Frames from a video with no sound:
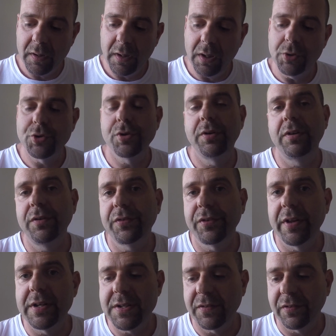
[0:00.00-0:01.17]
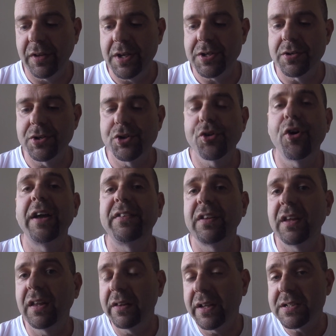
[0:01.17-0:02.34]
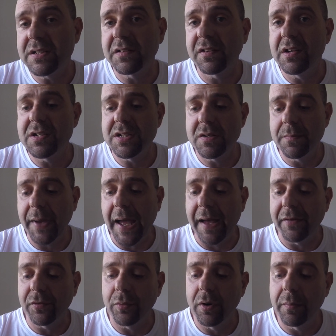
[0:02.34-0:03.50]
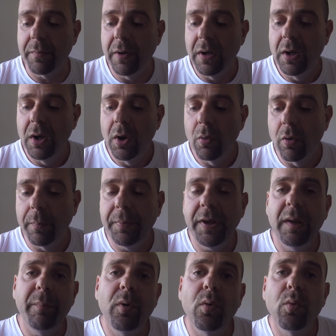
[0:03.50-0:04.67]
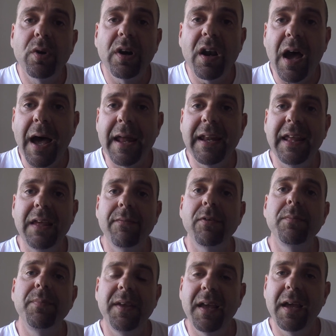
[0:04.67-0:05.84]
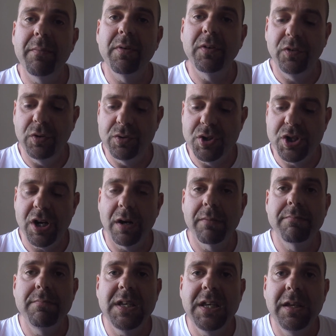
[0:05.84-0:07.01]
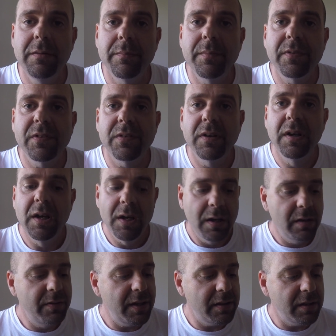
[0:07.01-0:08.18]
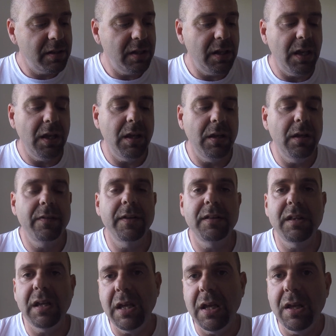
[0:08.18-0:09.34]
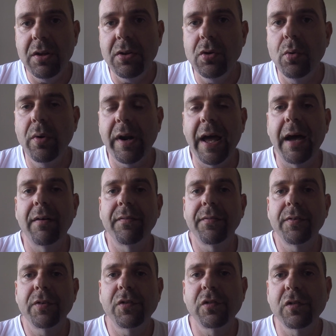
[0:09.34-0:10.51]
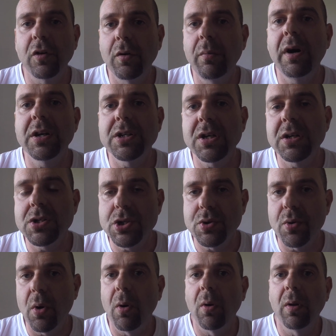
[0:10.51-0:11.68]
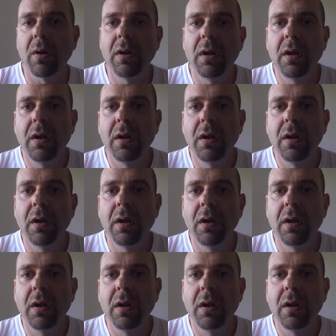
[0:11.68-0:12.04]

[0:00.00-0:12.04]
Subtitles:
introduce legislation or try to get legislation passed where people would not even be able to share memes, that the EU would have so much control